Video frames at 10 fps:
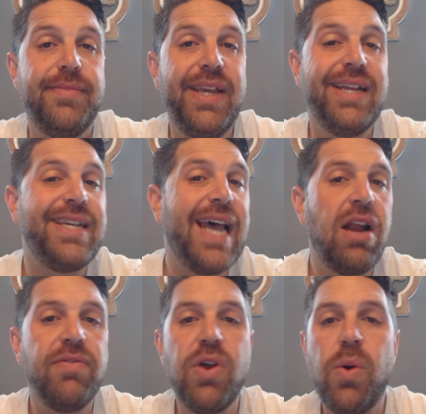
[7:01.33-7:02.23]
They get
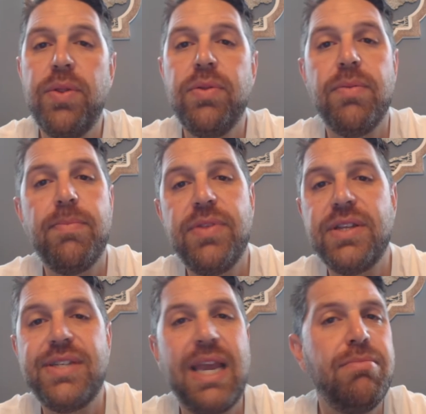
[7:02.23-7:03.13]
tired of going through
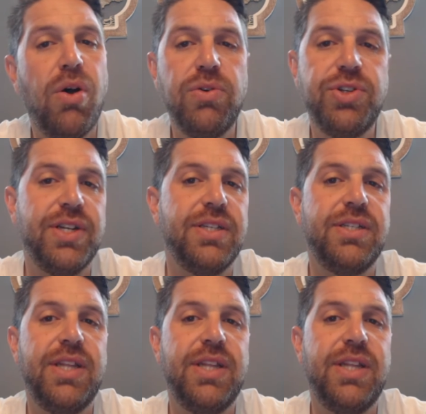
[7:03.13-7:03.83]
the same motions,